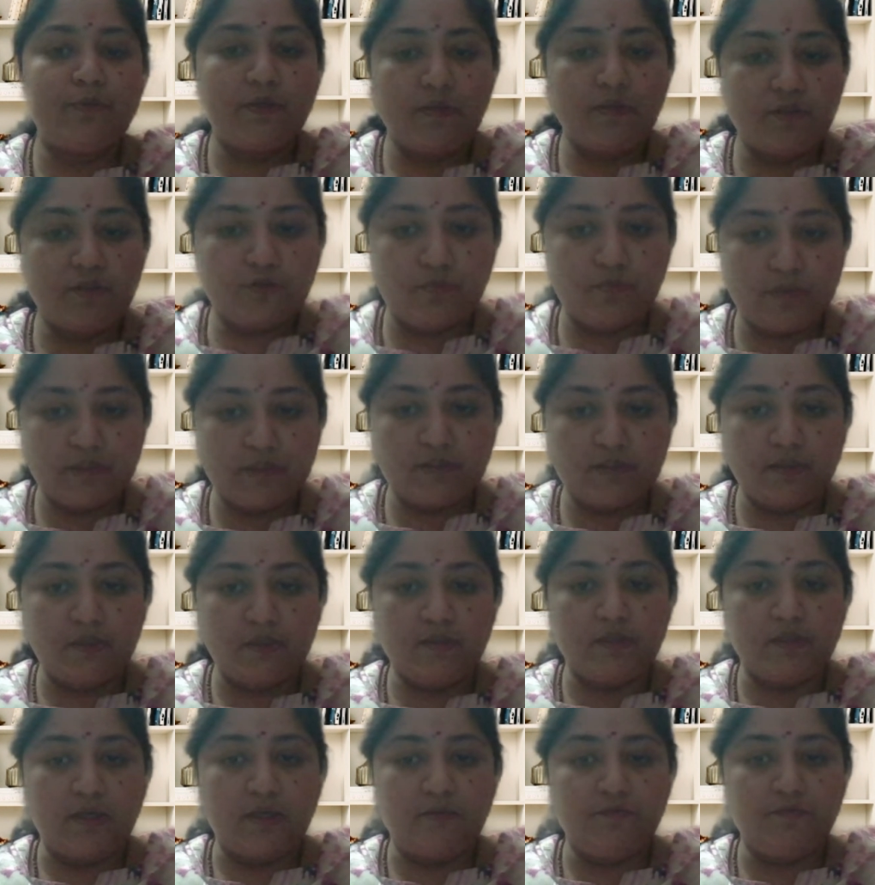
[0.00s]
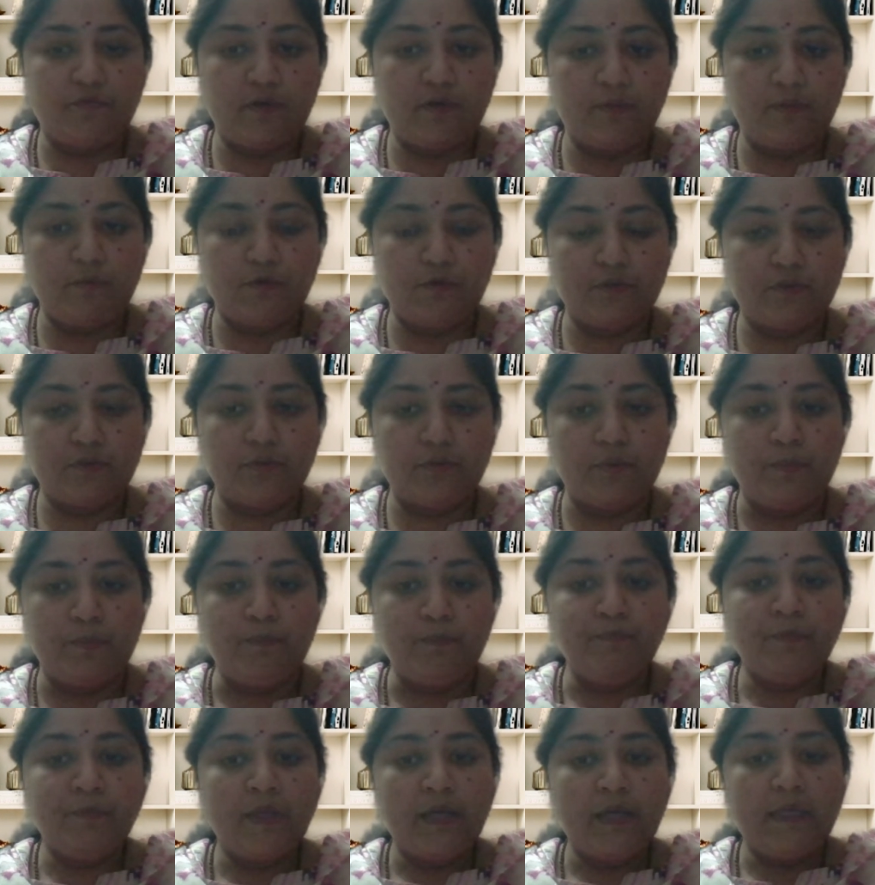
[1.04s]
a distressing time frame or so,
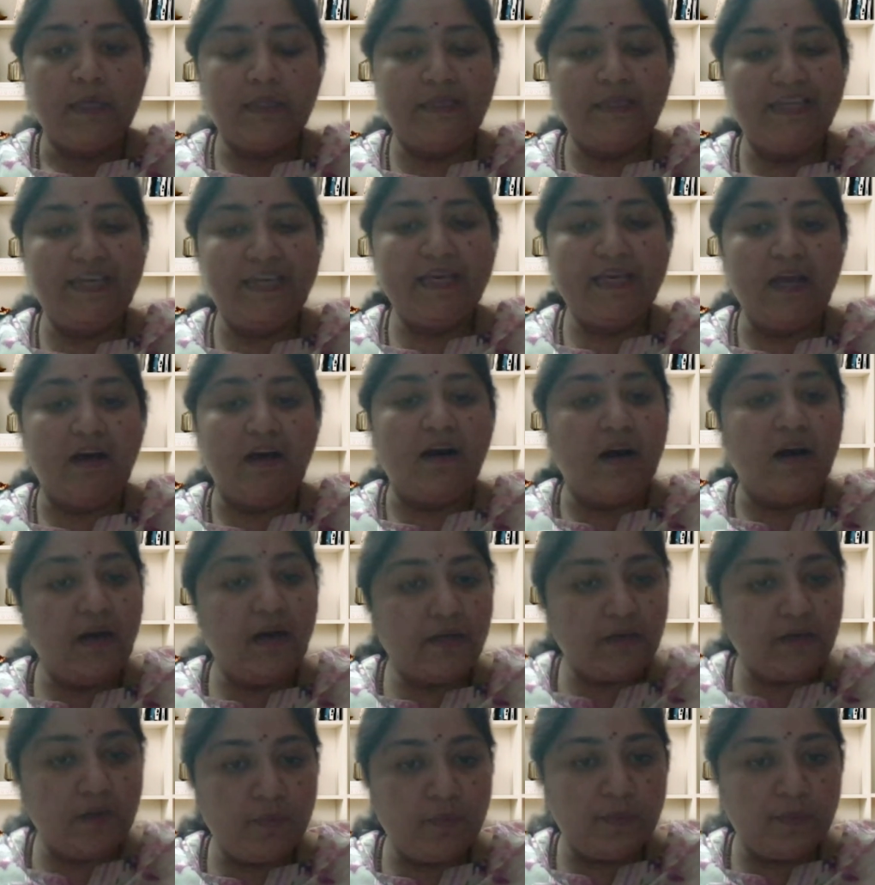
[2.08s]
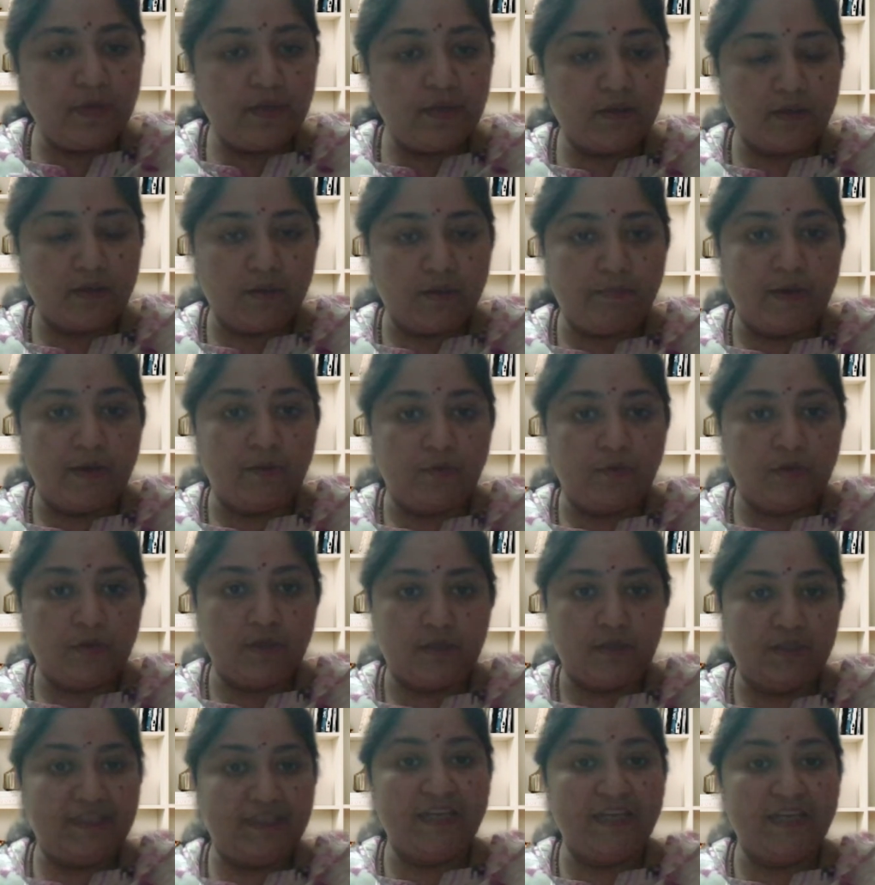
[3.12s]
they are aware about,
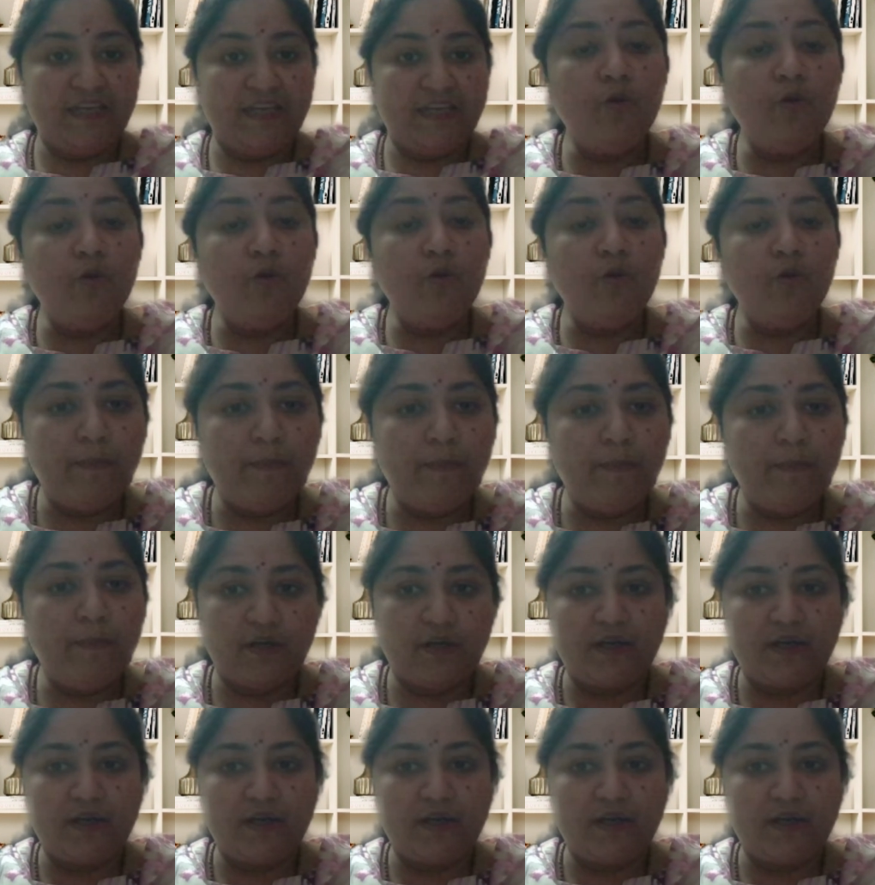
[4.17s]
they know about it.